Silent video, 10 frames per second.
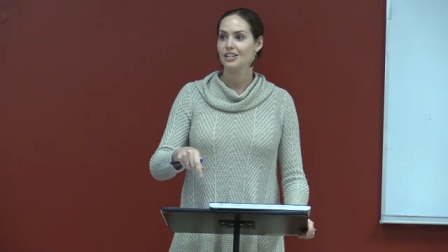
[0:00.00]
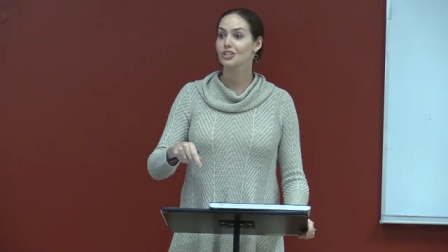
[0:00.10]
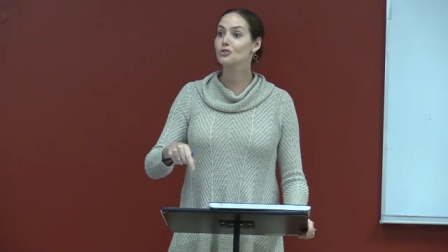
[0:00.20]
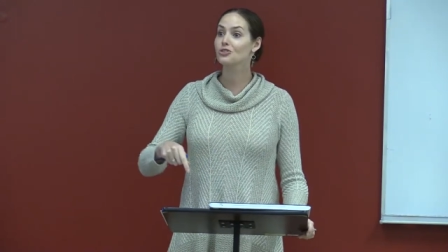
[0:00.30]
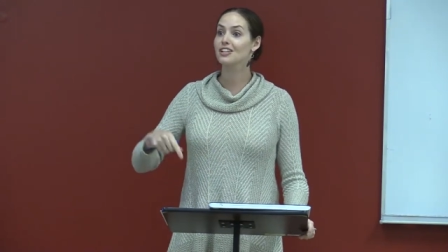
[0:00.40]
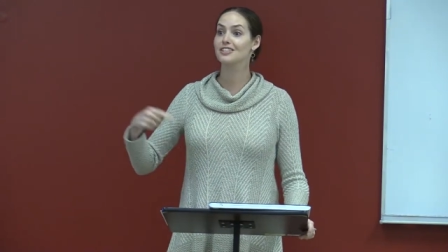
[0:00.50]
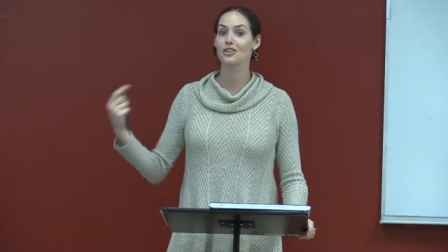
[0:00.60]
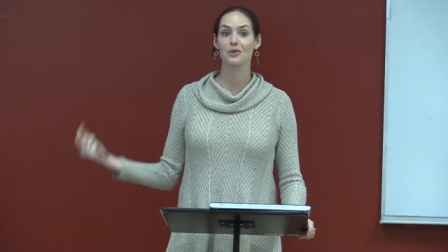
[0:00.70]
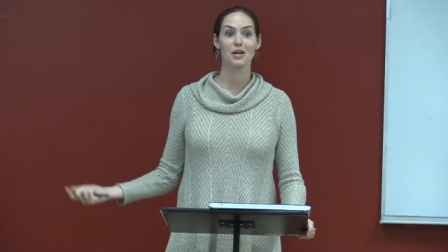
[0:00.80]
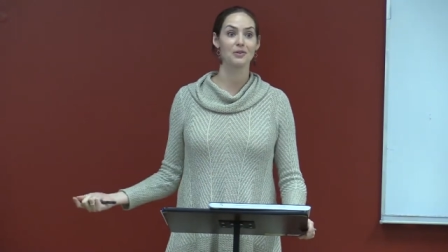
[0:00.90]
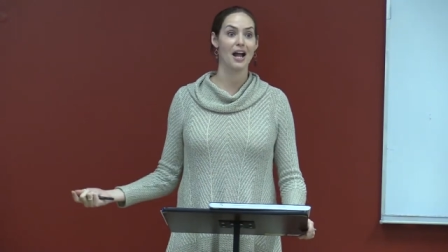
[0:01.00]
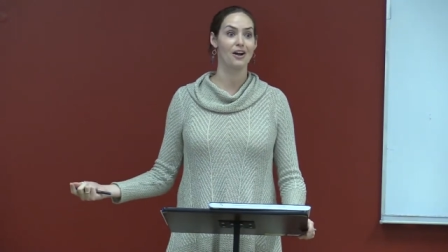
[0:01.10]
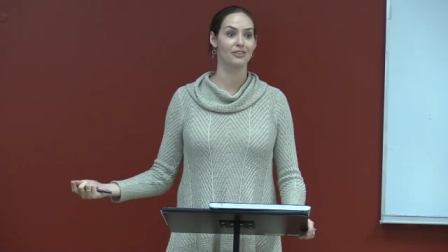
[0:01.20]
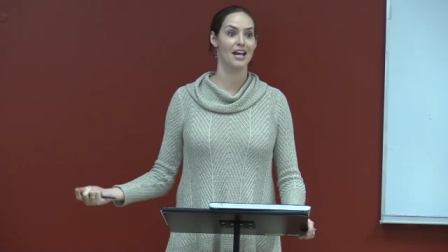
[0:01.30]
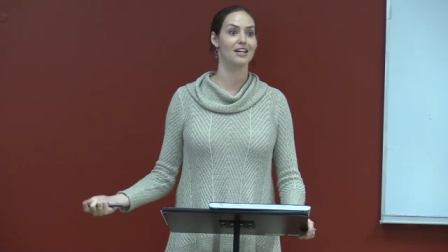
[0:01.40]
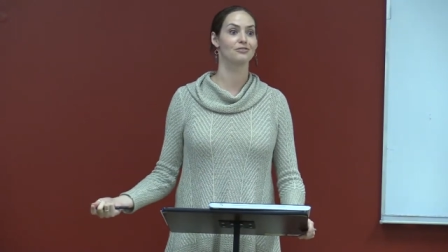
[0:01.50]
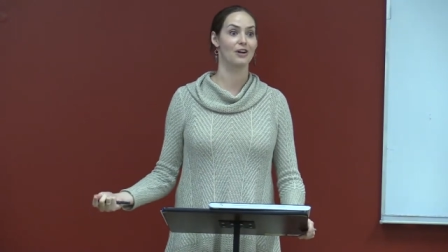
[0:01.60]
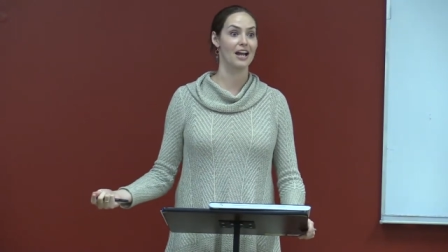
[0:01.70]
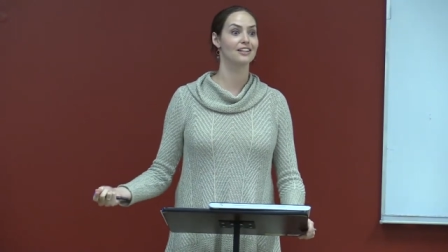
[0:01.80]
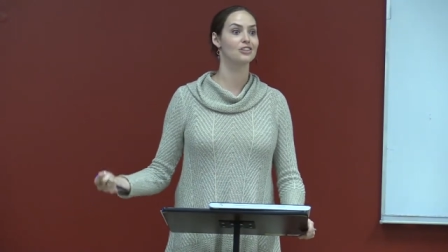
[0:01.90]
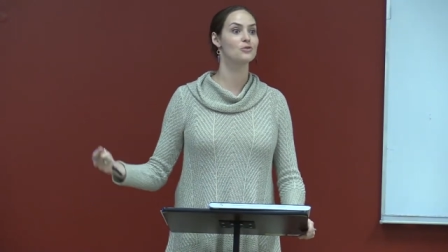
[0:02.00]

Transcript: Usually it's the other way around, like, right?